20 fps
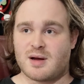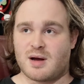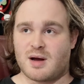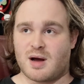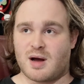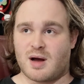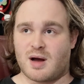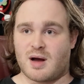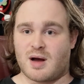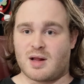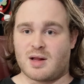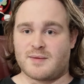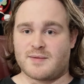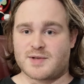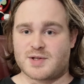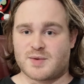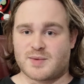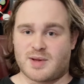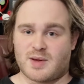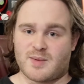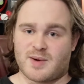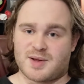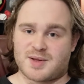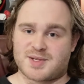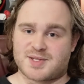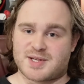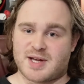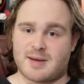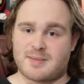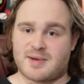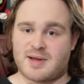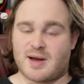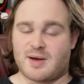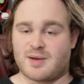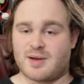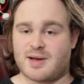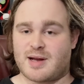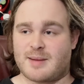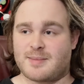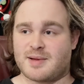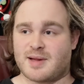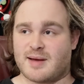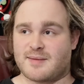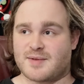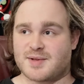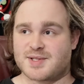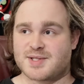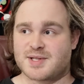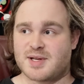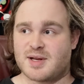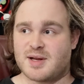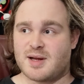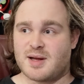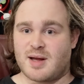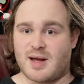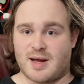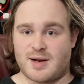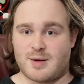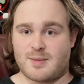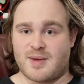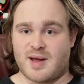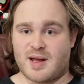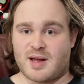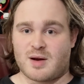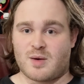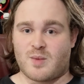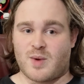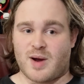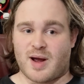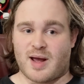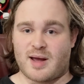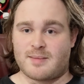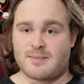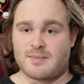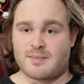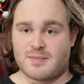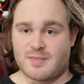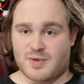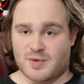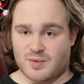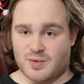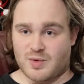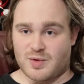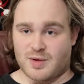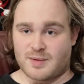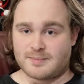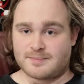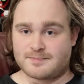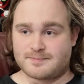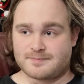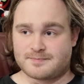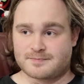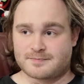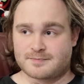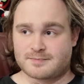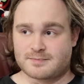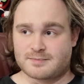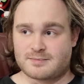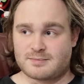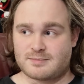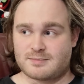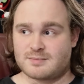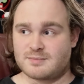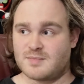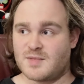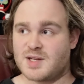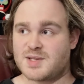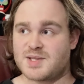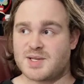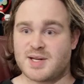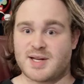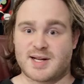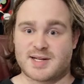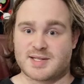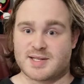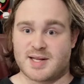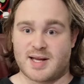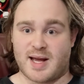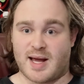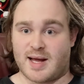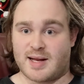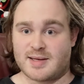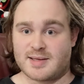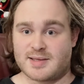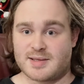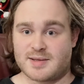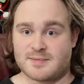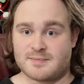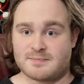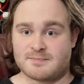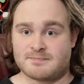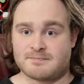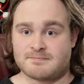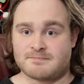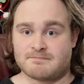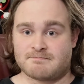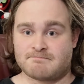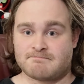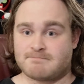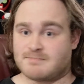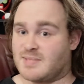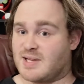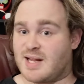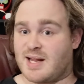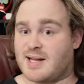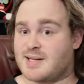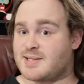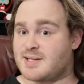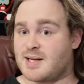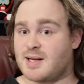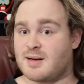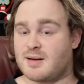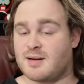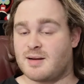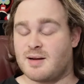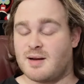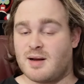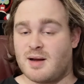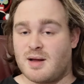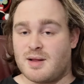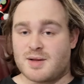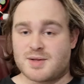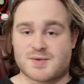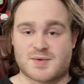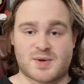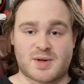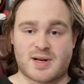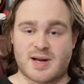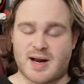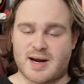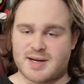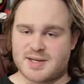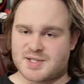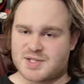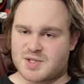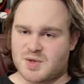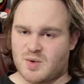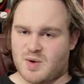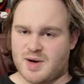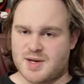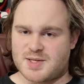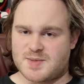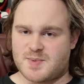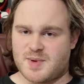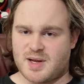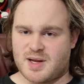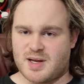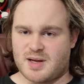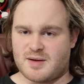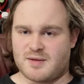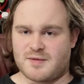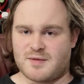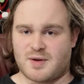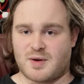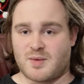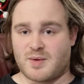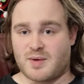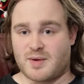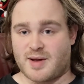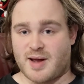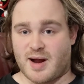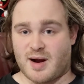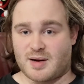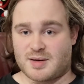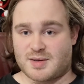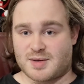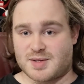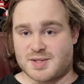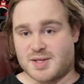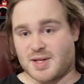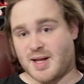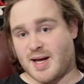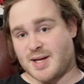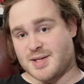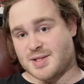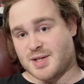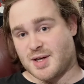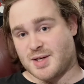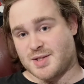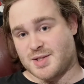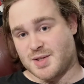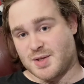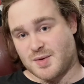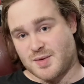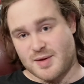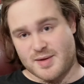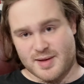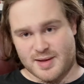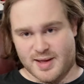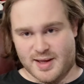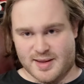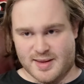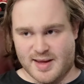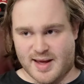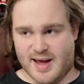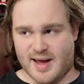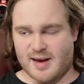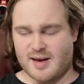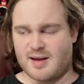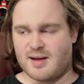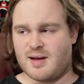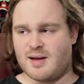All of which are really well designed, but yeah, only a couple levels. And you make your way through them until you get to the end. And then that's it. There's really not any story to speak of, no real characters to latch onto, nothing like that.